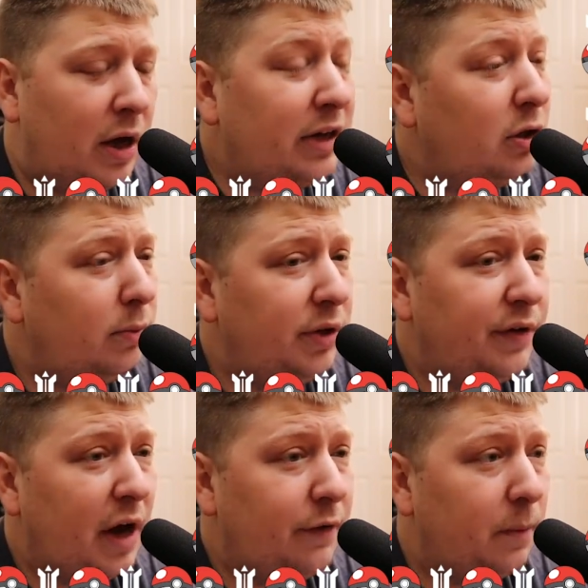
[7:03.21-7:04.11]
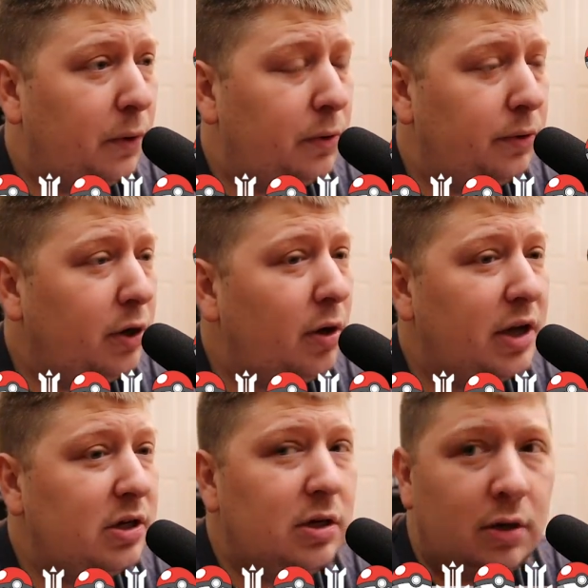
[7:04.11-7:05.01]
I don't believe I ever pulled, no,
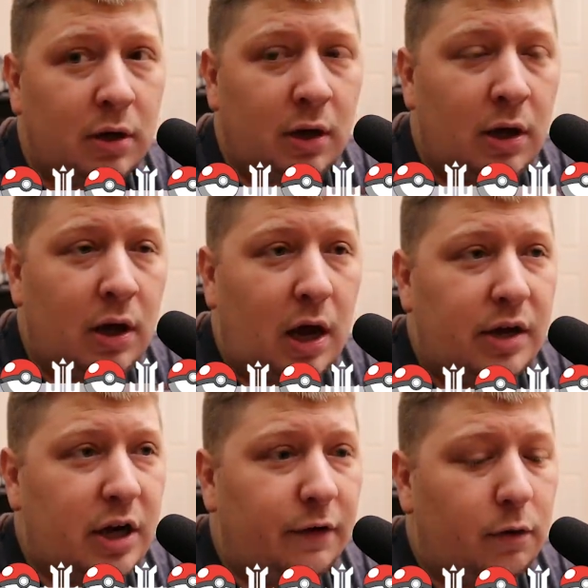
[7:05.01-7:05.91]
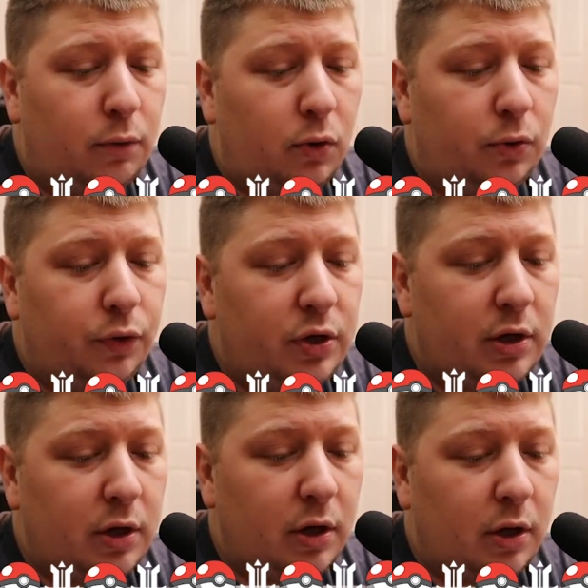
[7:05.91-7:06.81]
I didn't. I never pulled
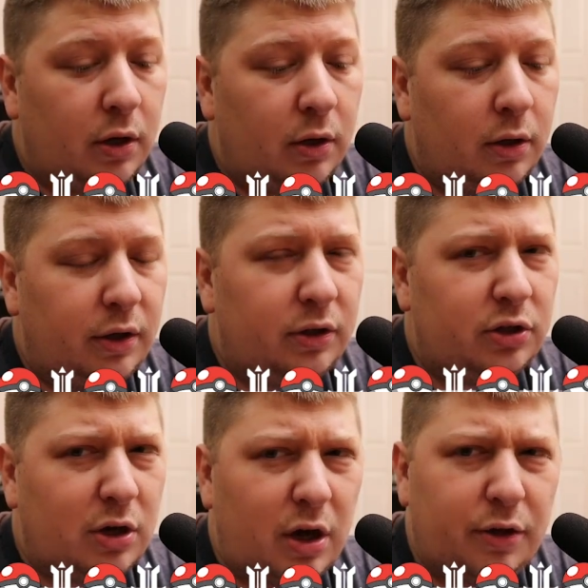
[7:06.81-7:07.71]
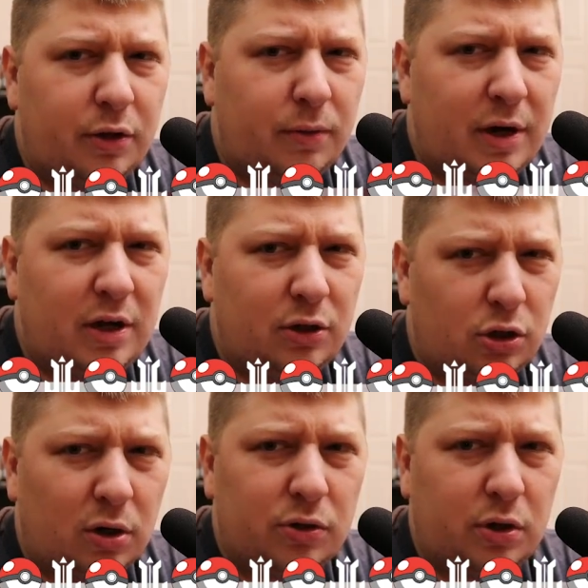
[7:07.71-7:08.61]
the, I think there's another Radiant
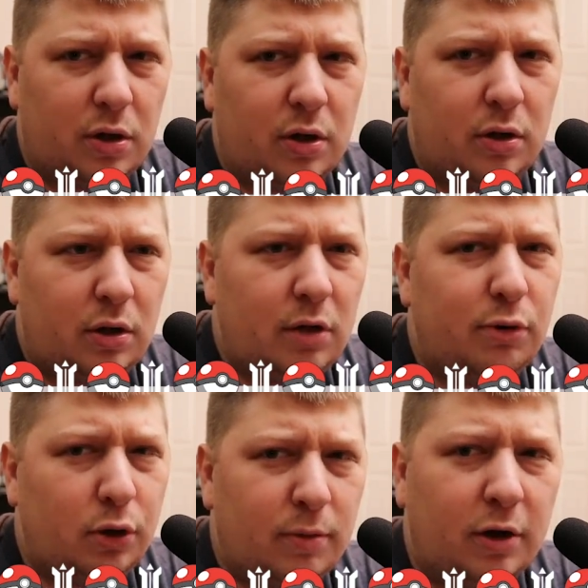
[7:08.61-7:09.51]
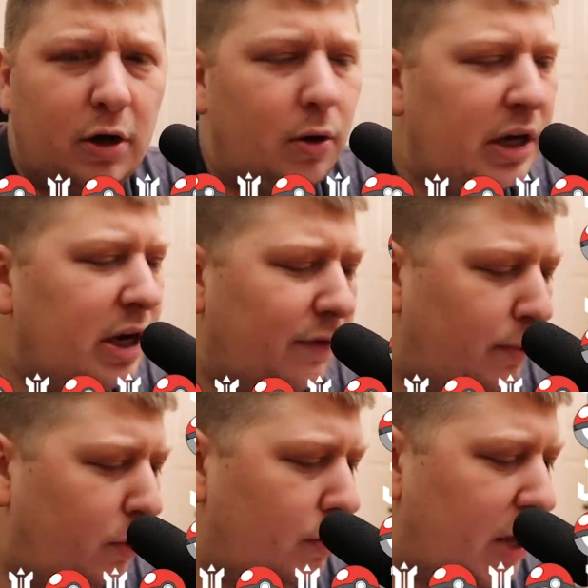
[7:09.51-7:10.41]
Charizard in Pokemon Go. I'd never
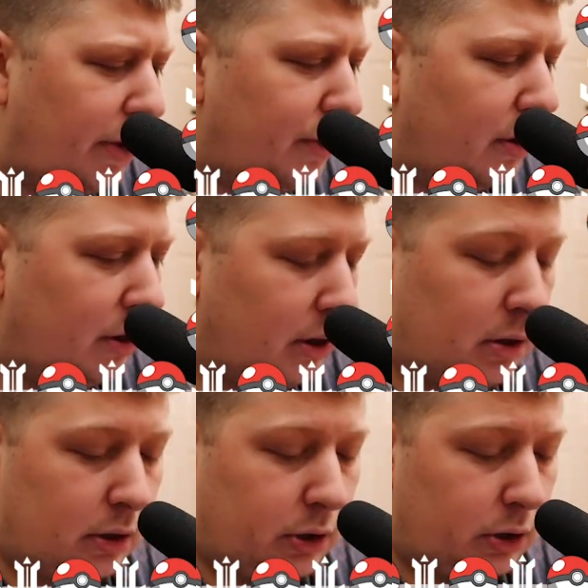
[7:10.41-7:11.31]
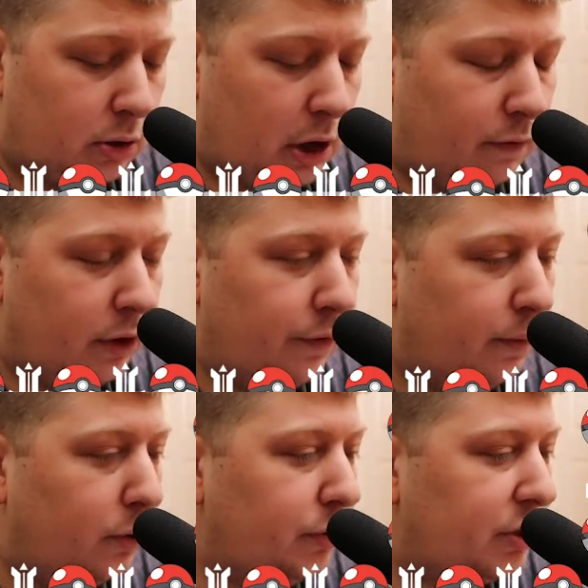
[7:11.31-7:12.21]
pulled that one, so I've only ever
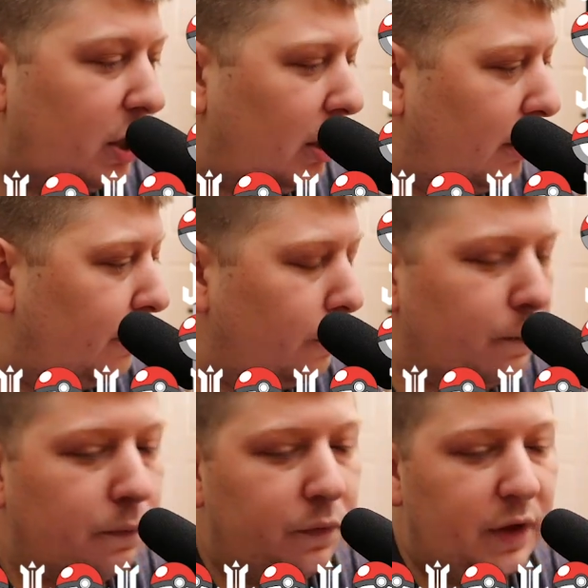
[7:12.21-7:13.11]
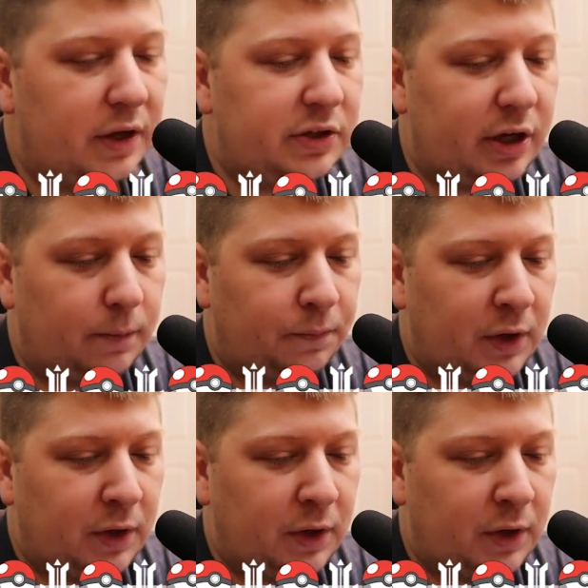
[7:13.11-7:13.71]
pulled this Holo from that set.